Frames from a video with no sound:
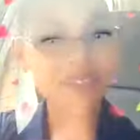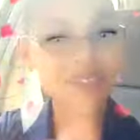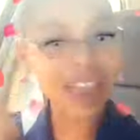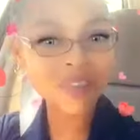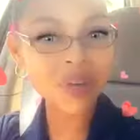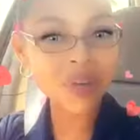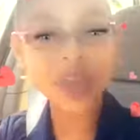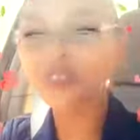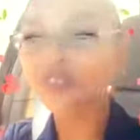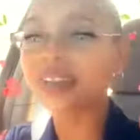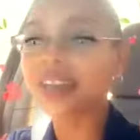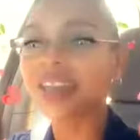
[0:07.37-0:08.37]
y'all ever been a
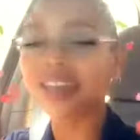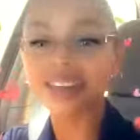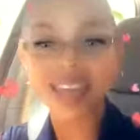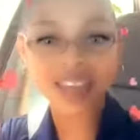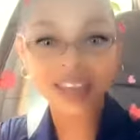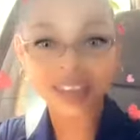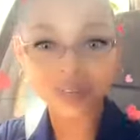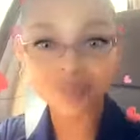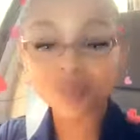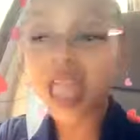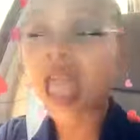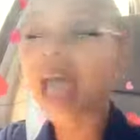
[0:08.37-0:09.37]
renegade nigga?
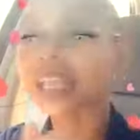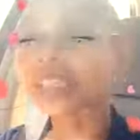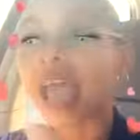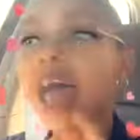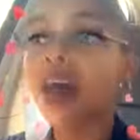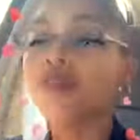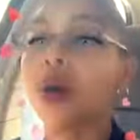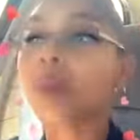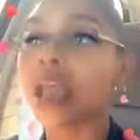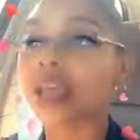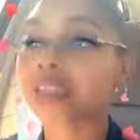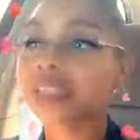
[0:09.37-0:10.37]
Has there ever
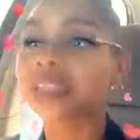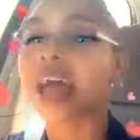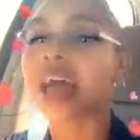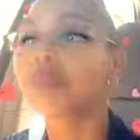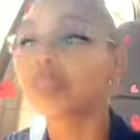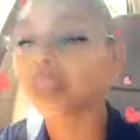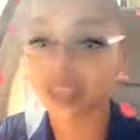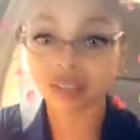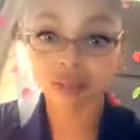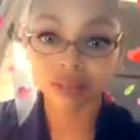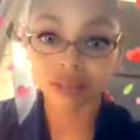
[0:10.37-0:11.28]
been something